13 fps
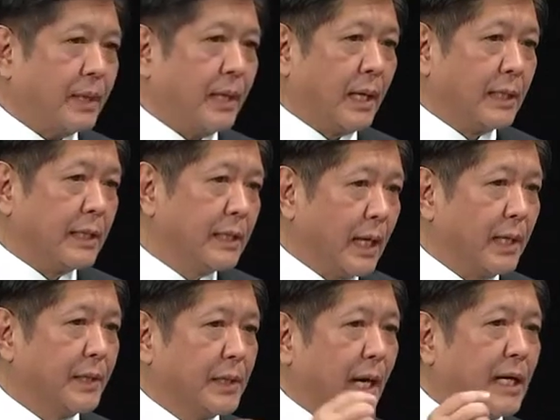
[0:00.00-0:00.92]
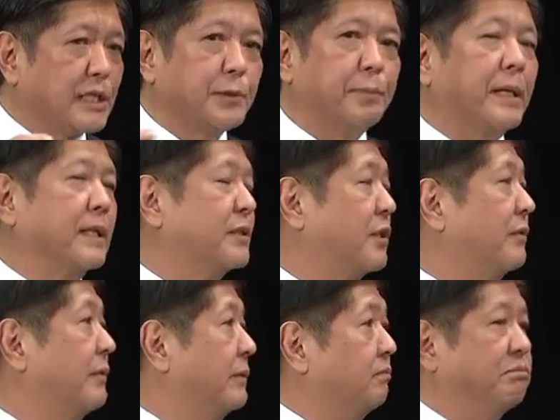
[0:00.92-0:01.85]
uh, in other aspects
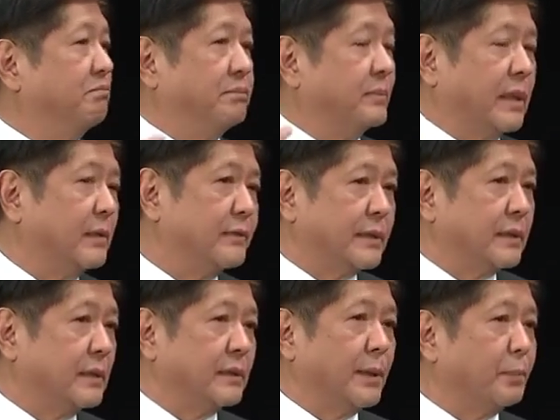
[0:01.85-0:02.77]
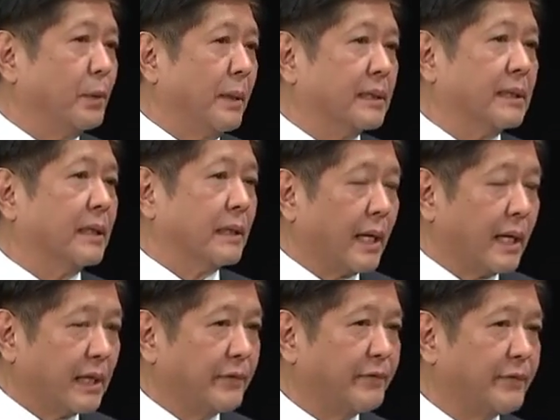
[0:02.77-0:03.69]
of, of diplomatic
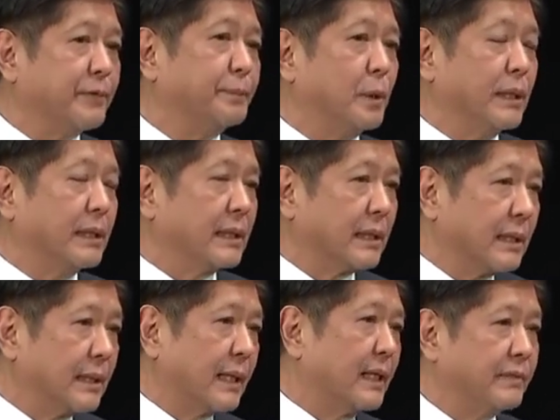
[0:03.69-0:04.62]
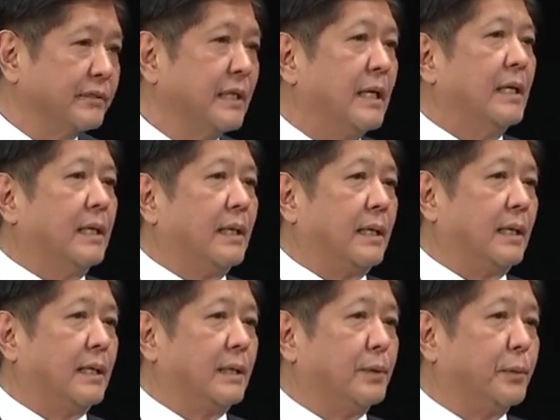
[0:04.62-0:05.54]
life, of political life
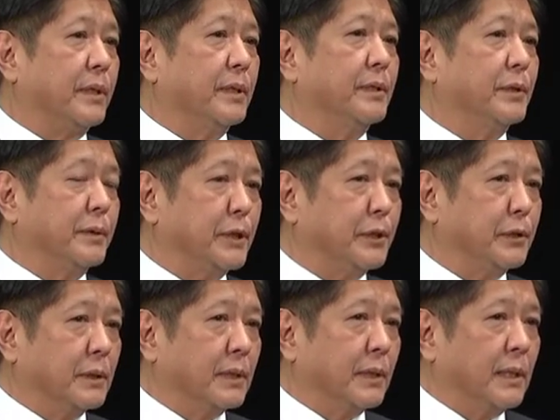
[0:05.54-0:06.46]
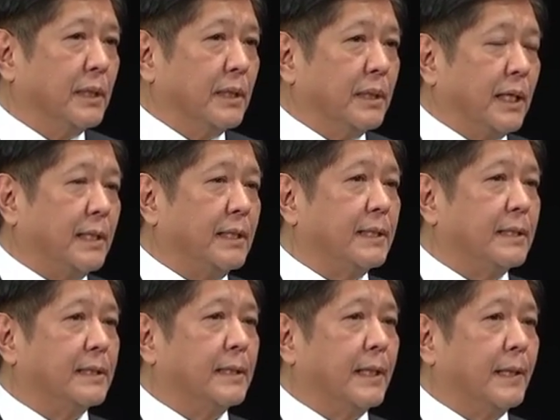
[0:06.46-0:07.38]
within the region.
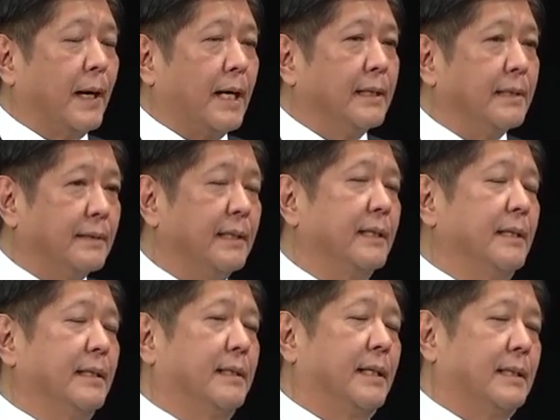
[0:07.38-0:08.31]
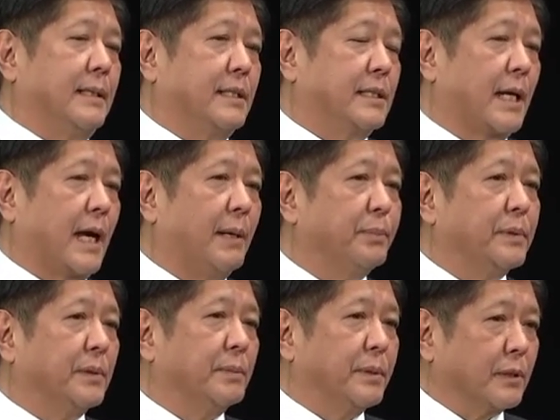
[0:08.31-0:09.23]
And uh, I think that has
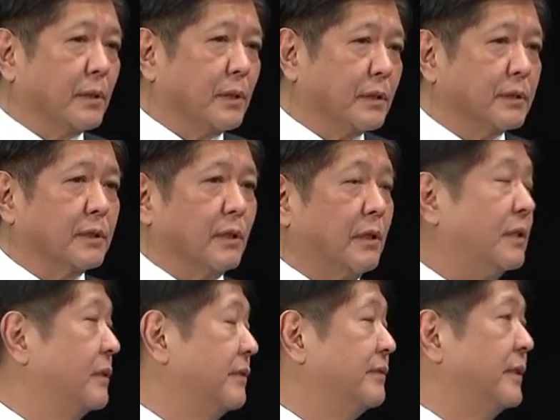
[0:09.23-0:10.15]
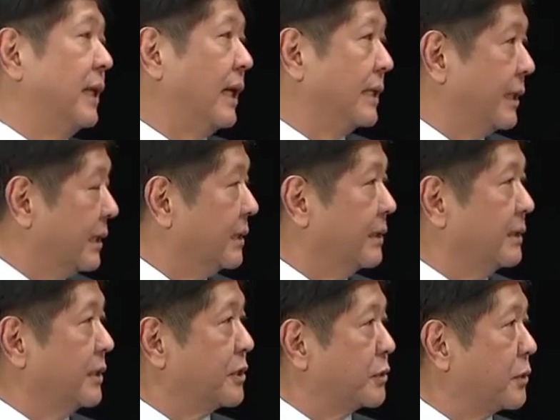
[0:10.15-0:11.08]
happened because of,
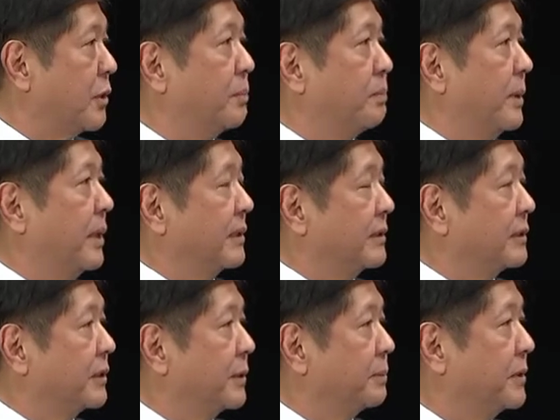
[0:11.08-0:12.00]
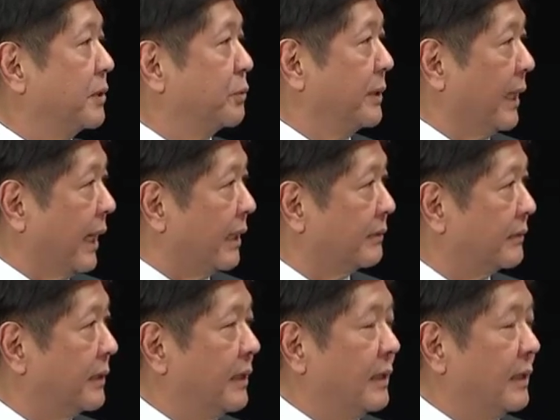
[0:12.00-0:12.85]
again, the strong partnerships that we have